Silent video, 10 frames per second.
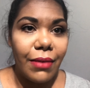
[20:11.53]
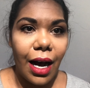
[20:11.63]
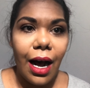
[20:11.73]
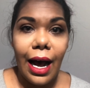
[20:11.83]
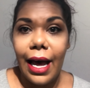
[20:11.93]

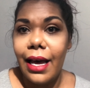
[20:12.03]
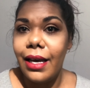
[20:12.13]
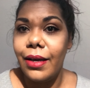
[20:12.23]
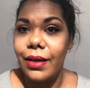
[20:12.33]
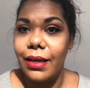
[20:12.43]

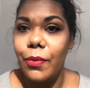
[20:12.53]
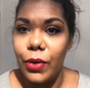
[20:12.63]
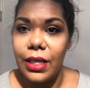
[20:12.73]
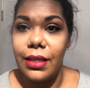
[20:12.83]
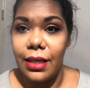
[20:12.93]
I would
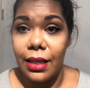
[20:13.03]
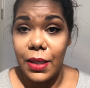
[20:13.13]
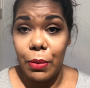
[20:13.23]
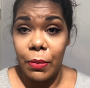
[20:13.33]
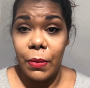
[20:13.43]
consider this
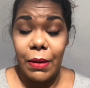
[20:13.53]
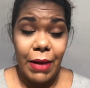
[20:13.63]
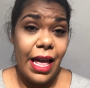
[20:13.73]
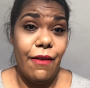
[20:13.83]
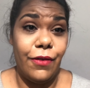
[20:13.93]
probably my
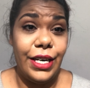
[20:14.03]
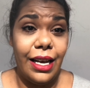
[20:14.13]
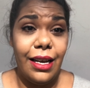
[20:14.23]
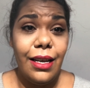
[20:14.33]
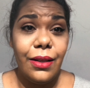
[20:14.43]

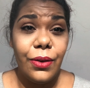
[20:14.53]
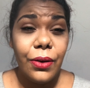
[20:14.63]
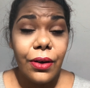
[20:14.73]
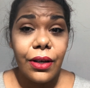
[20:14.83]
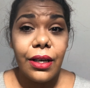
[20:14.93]
everyday
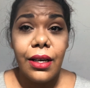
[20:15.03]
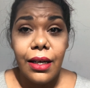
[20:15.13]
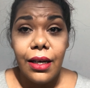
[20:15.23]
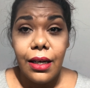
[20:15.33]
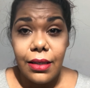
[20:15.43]
look.
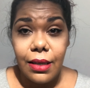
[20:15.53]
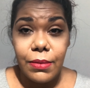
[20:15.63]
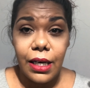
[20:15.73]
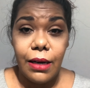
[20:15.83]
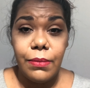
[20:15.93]

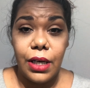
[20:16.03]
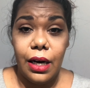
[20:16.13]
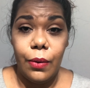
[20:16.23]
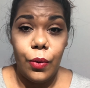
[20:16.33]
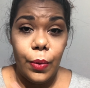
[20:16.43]
Sometimes I
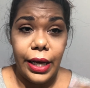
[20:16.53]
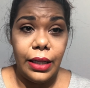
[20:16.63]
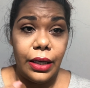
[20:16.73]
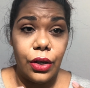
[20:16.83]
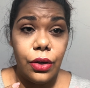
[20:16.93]
will wear
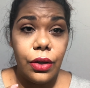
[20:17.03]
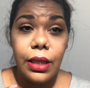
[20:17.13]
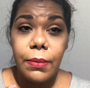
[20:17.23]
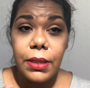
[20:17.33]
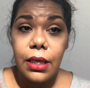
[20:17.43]
like a nude
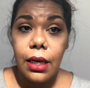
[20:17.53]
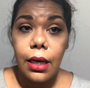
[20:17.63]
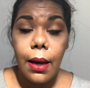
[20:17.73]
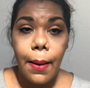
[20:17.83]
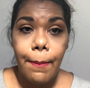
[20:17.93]

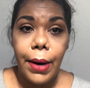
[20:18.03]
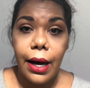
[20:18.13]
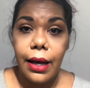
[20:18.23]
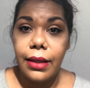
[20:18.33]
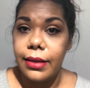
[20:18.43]
lipstick,
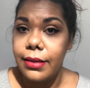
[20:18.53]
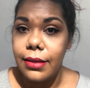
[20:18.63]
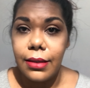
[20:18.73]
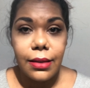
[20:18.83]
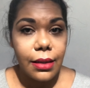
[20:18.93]
but this
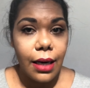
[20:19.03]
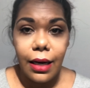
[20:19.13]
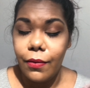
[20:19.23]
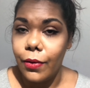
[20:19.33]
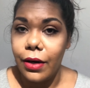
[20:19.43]
is kind
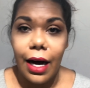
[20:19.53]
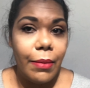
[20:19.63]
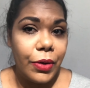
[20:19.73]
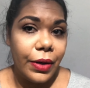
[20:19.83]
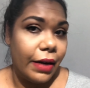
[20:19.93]
of what I'm
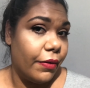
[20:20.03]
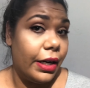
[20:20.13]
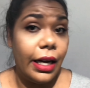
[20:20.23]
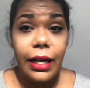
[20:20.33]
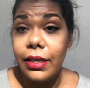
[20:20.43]
doing every
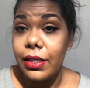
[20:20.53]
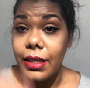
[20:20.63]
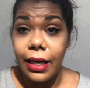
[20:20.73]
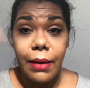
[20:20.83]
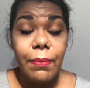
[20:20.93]
day. Just
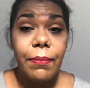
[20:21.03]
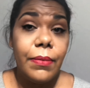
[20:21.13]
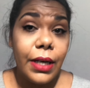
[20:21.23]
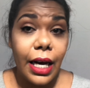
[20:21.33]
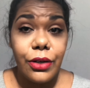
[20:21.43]
like a
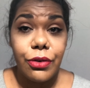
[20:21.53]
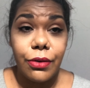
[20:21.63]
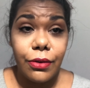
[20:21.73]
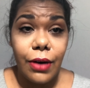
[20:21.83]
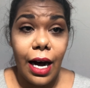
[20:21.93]

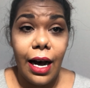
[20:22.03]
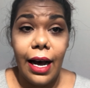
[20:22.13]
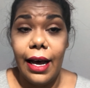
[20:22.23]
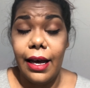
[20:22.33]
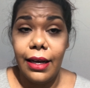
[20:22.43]
natural
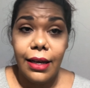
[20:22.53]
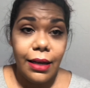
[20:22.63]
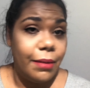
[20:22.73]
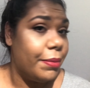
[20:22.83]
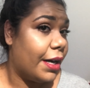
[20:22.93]
eye,
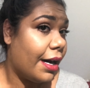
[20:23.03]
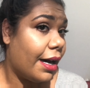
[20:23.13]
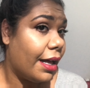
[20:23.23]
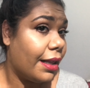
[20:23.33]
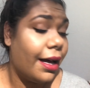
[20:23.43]
bit of
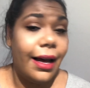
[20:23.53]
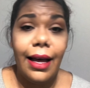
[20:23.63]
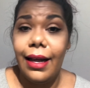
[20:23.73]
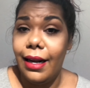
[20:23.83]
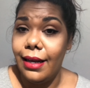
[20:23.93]

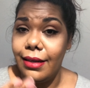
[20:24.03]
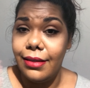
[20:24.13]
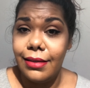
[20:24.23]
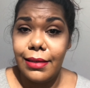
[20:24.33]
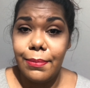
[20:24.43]
highlight and